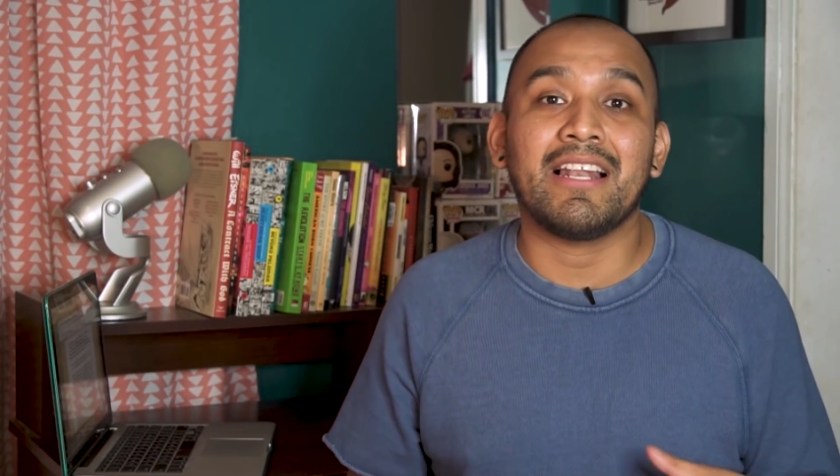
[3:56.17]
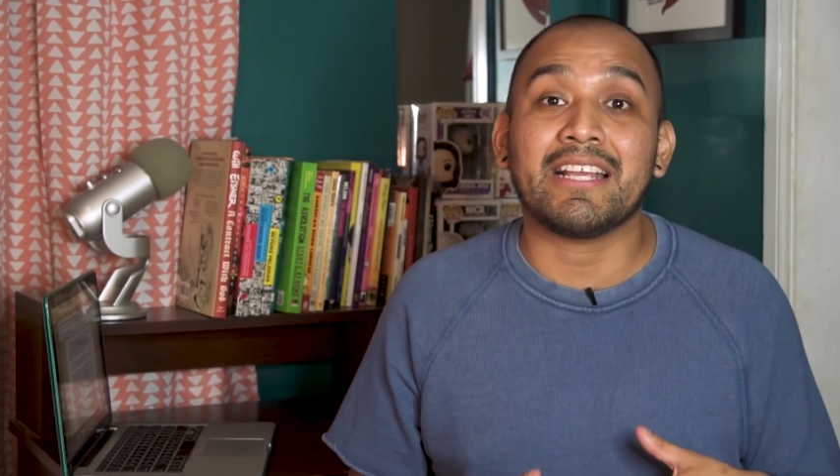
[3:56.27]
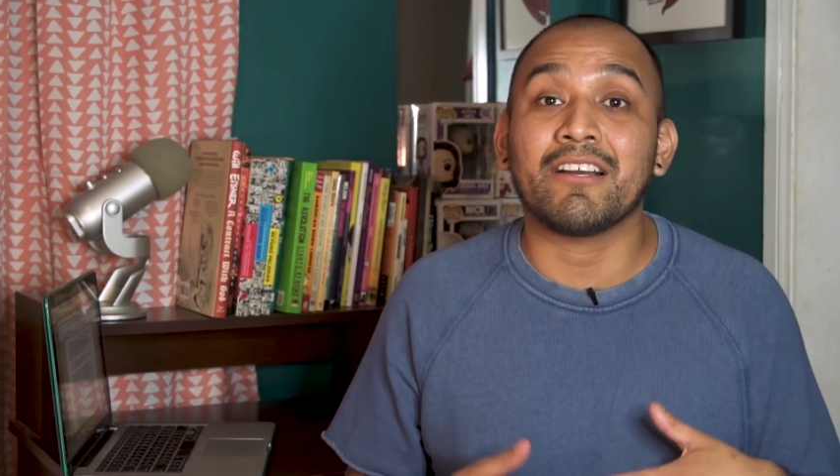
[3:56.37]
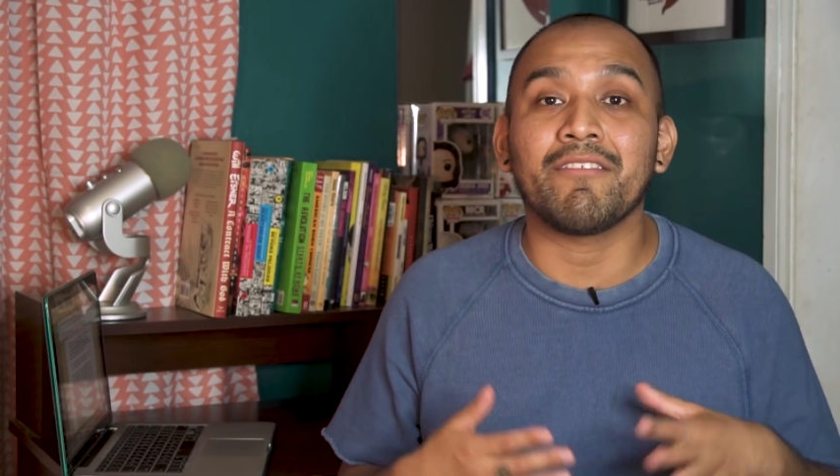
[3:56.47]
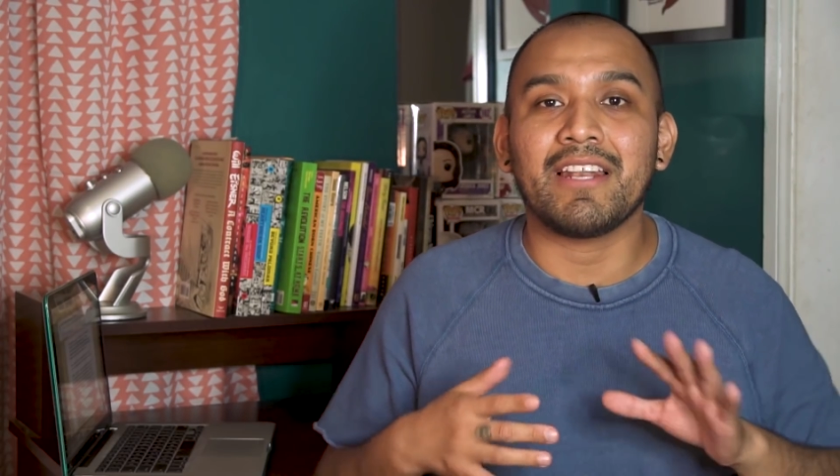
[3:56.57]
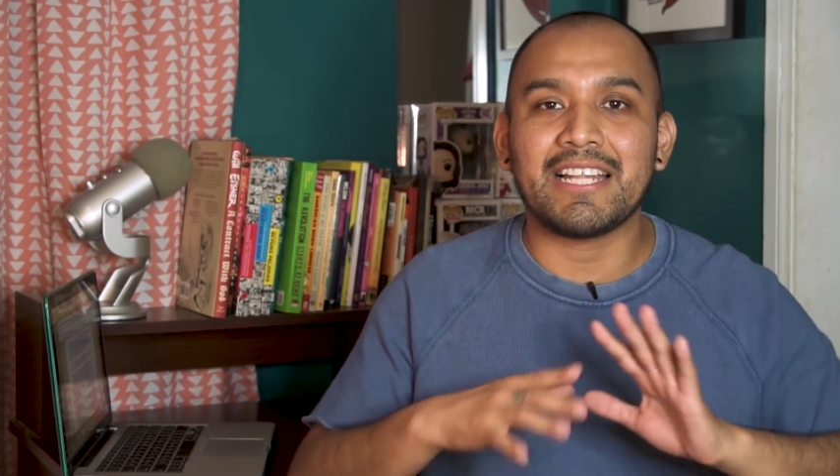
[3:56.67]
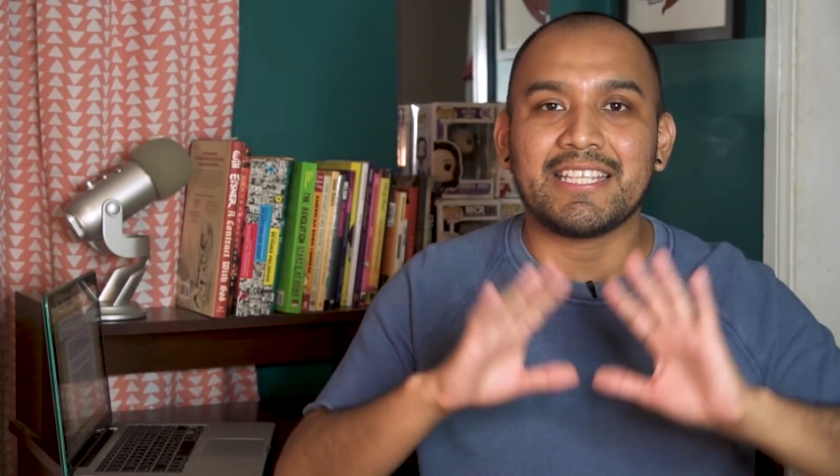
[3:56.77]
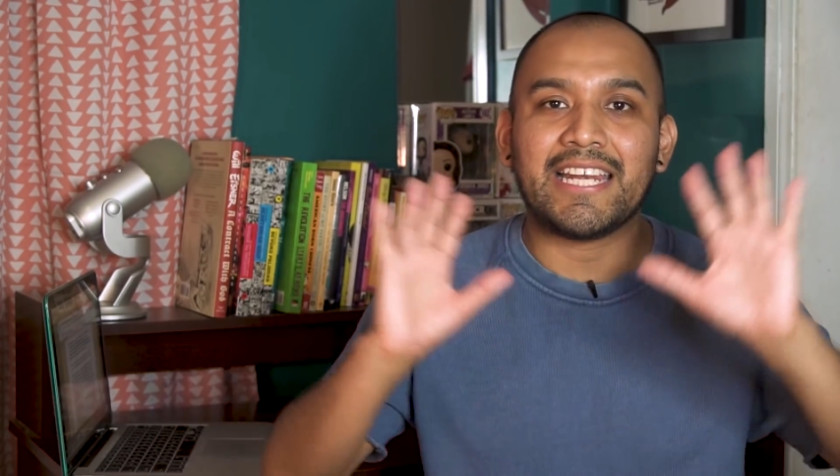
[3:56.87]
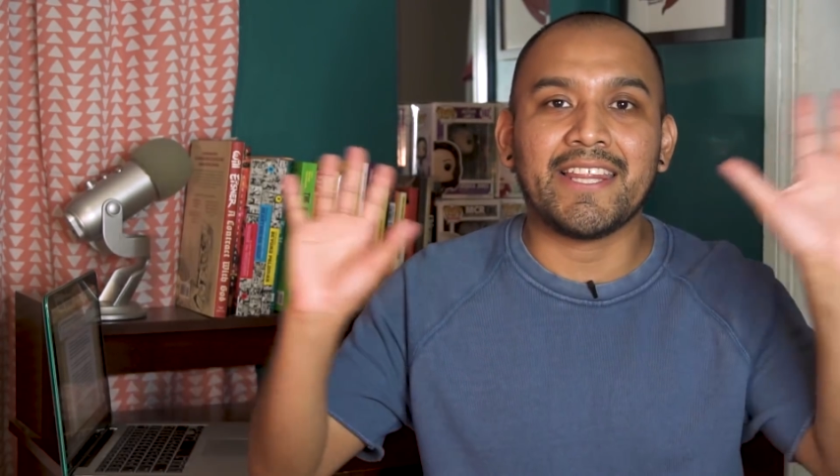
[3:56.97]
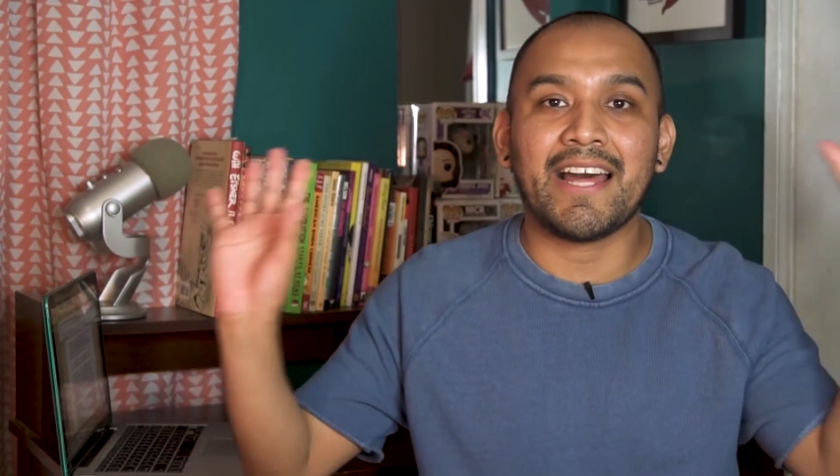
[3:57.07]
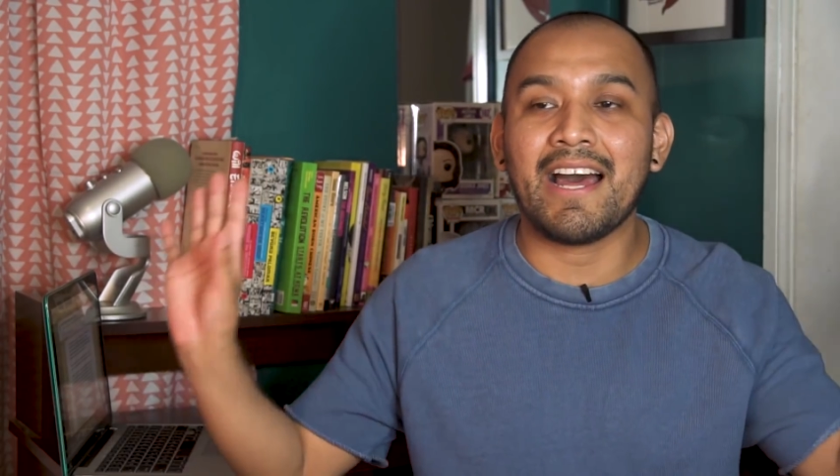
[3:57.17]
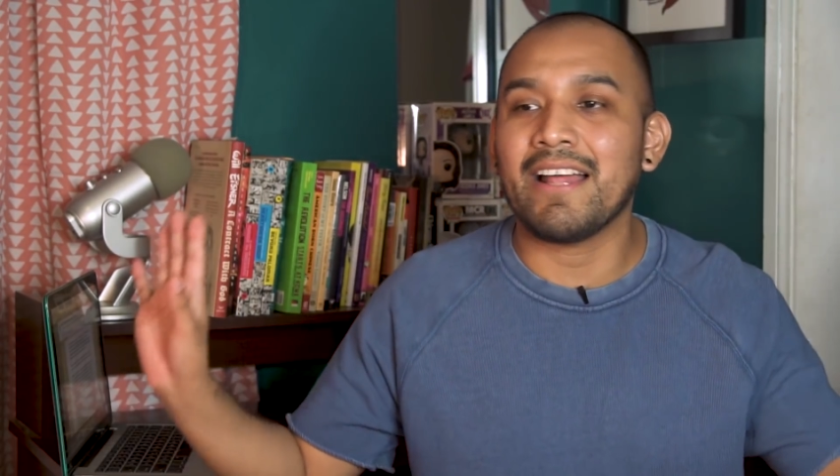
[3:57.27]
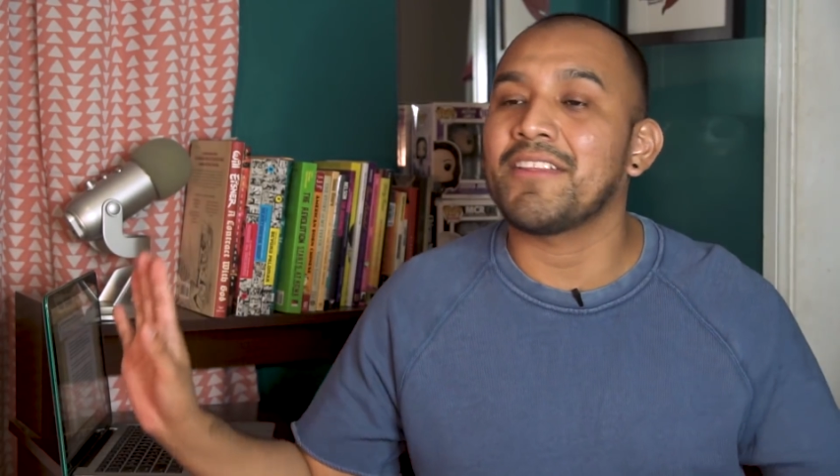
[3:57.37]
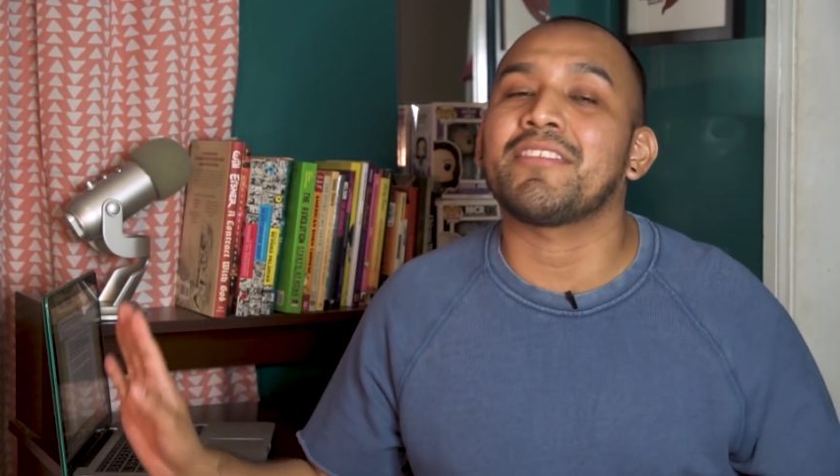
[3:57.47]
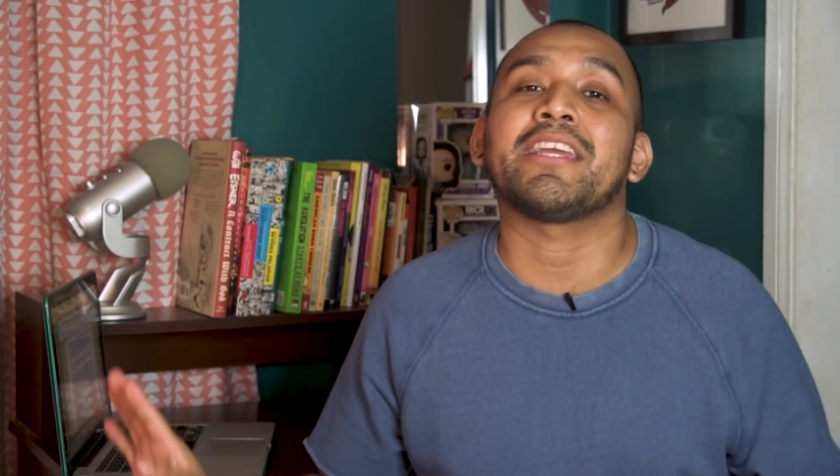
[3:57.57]
like of
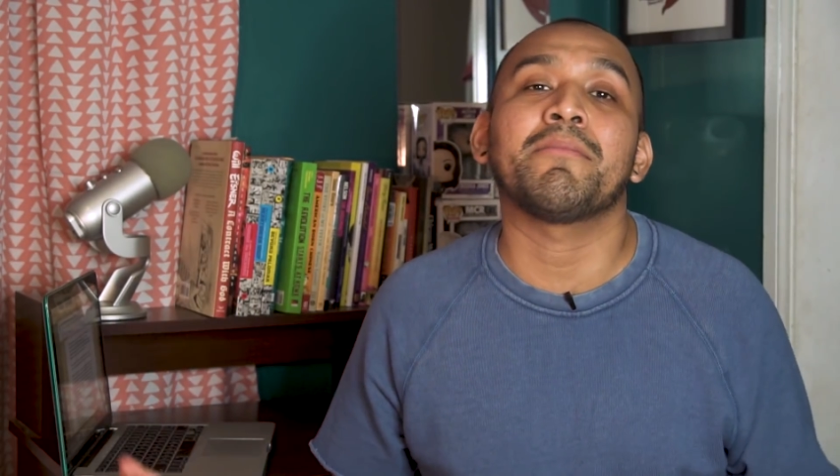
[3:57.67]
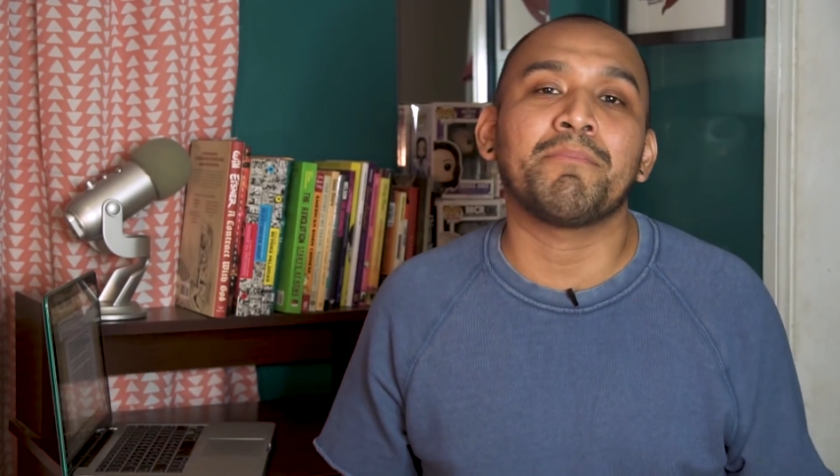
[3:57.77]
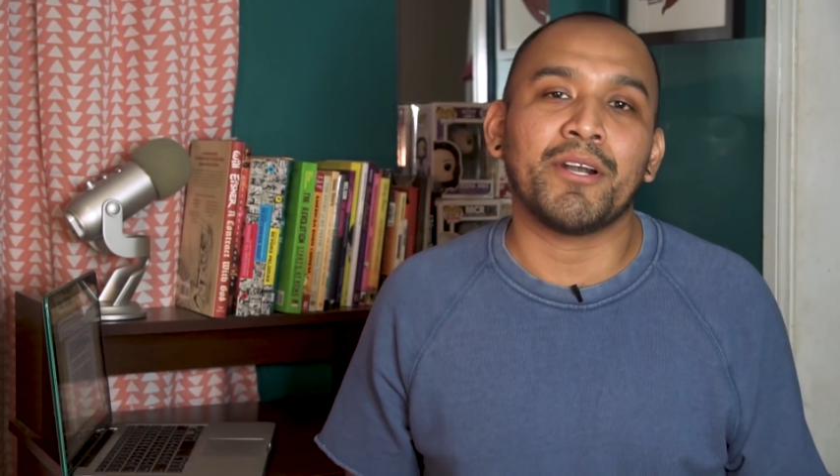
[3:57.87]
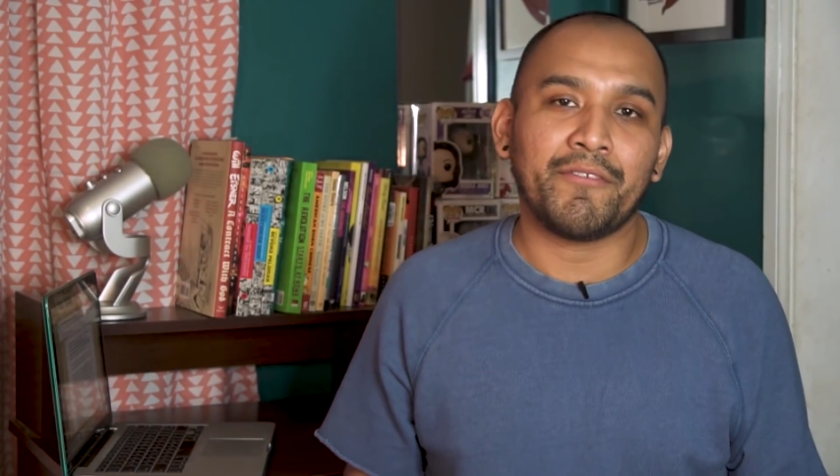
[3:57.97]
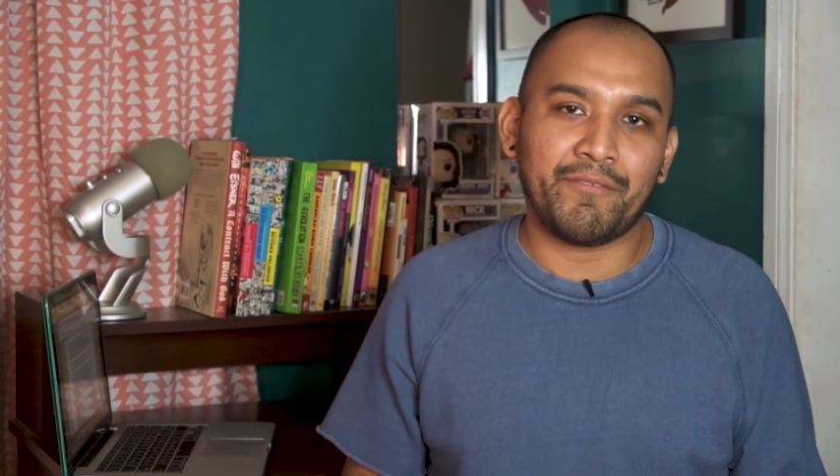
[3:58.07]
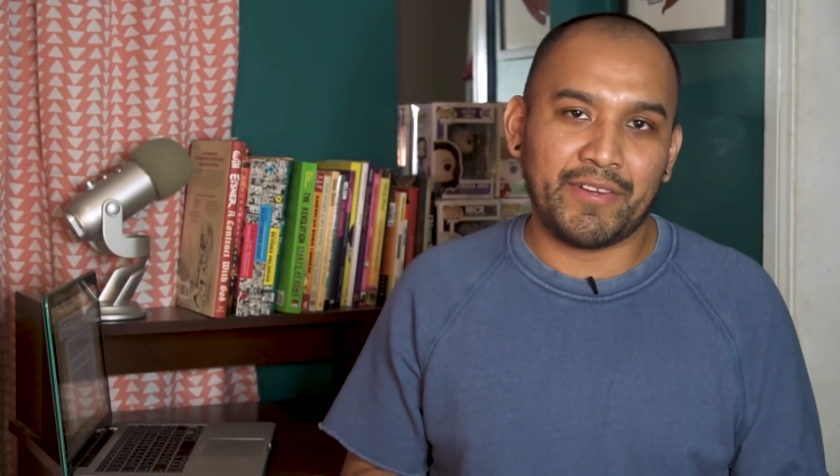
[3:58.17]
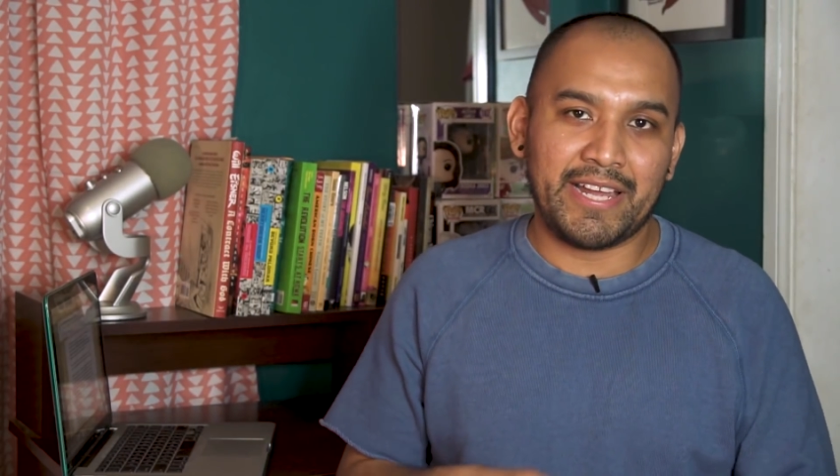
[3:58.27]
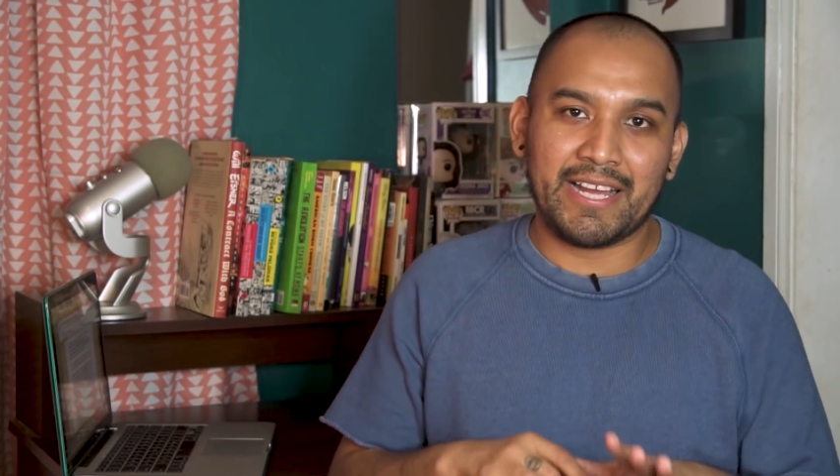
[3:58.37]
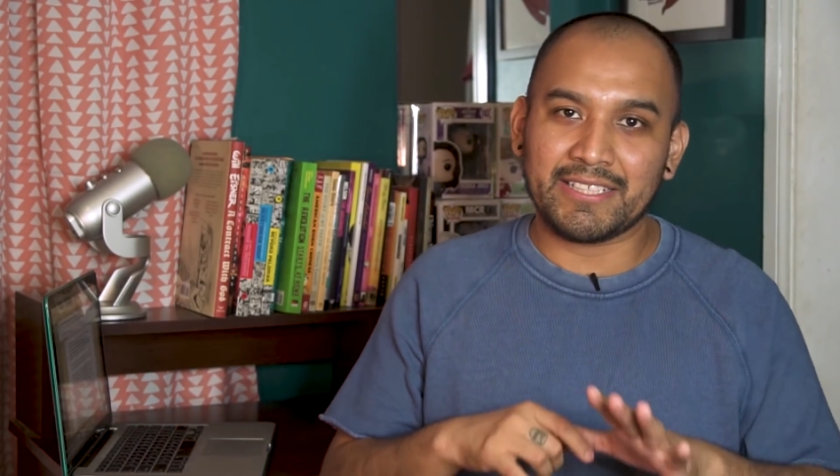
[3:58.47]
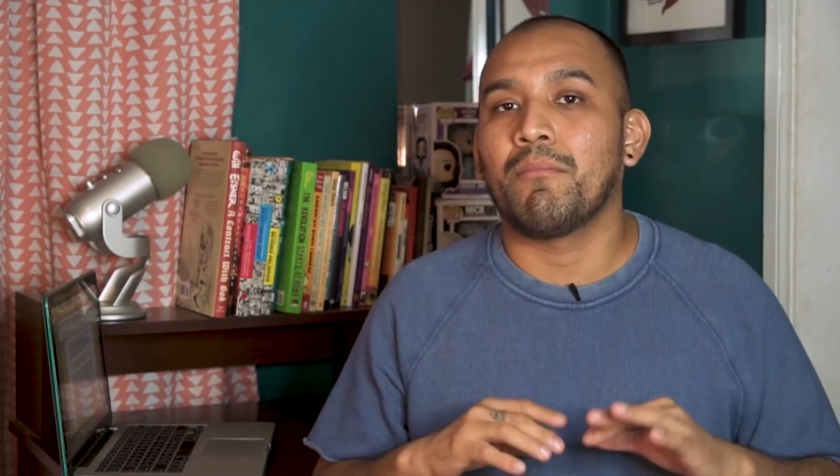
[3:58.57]
Latinidad, this imperfect,